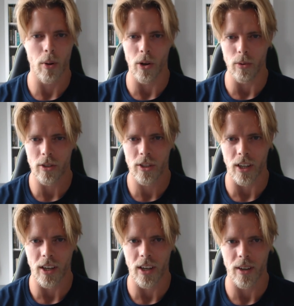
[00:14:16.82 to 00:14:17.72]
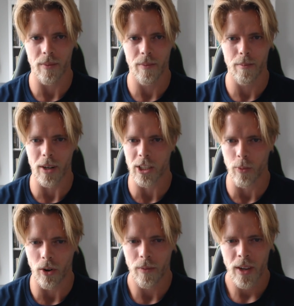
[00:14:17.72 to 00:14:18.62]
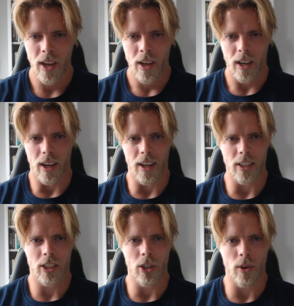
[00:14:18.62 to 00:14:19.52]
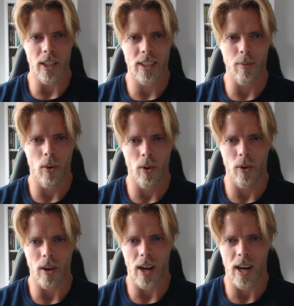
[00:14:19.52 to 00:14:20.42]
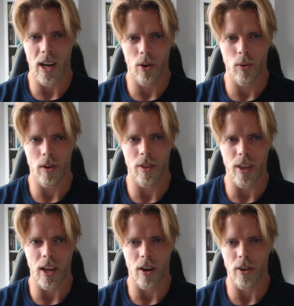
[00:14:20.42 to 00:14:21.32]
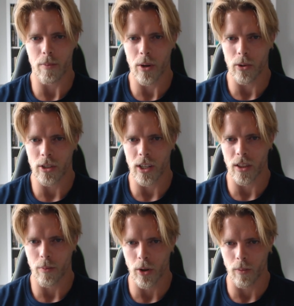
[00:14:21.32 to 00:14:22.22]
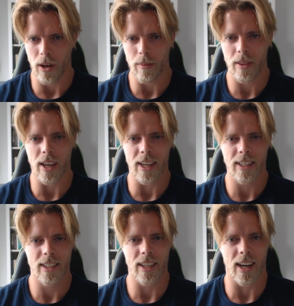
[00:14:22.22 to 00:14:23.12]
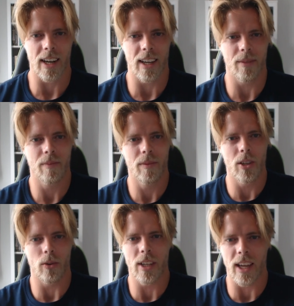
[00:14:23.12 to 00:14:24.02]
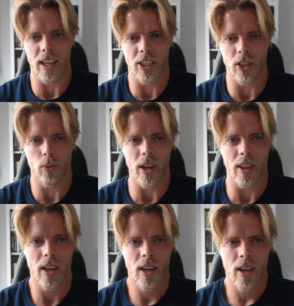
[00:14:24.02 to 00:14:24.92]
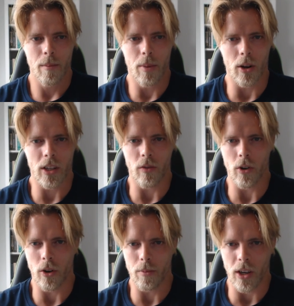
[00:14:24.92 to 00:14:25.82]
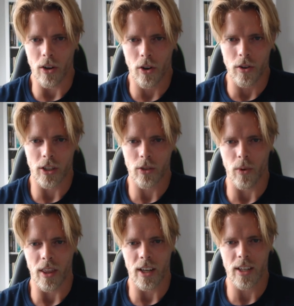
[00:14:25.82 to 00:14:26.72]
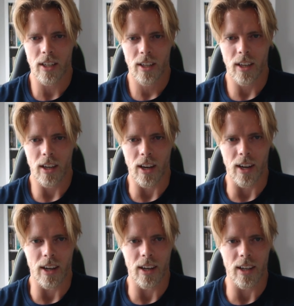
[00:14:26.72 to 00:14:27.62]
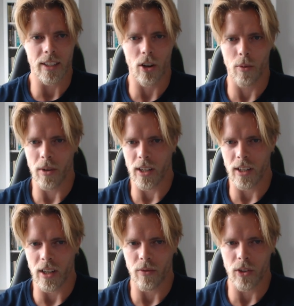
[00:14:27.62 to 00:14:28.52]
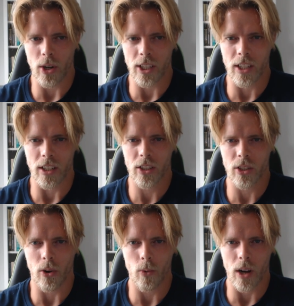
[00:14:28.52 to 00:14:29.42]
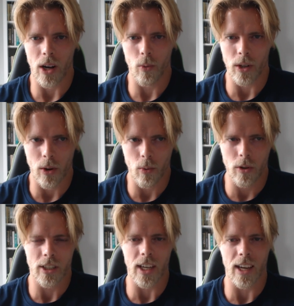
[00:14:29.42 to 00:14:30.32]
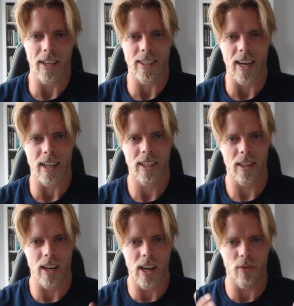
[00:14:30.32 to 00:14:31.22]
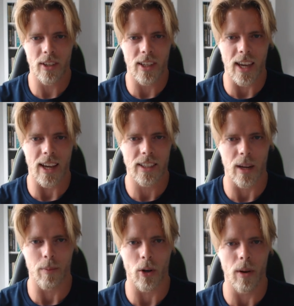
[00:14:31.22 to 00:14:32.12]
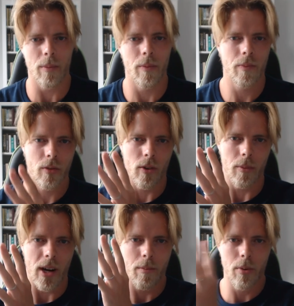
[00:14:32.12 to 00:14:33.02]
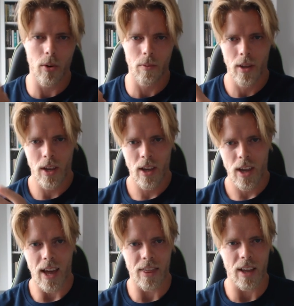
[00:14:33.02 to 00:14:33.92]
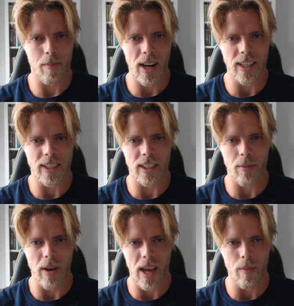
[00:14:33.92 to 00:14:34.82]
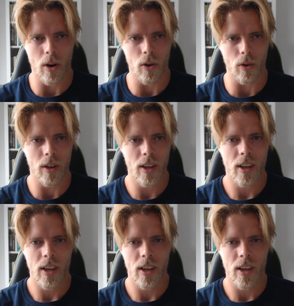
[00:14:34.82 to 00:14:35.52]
pollutes much more. So it's more how they are approaching the problem that I, you know, take issue with. But if you're being honest with it, it's a completely different question. So what I would say is that the left takes a problem from here, boom, and then places the blame on